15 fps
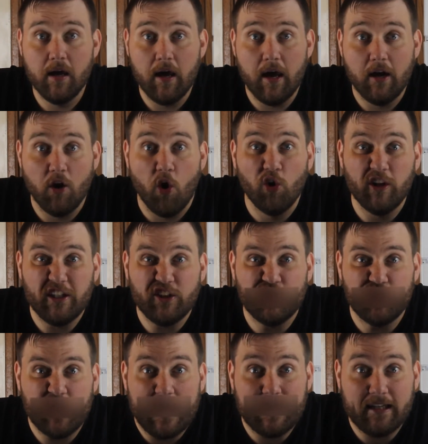And holy
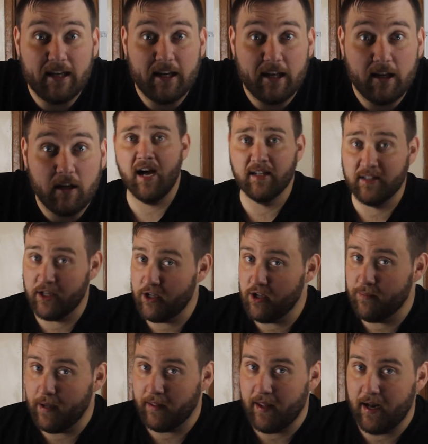did it. I'll tell you
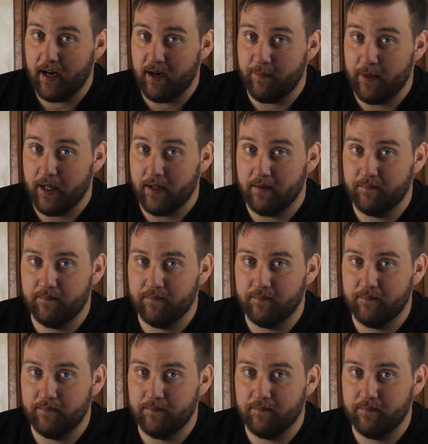about that in a minute.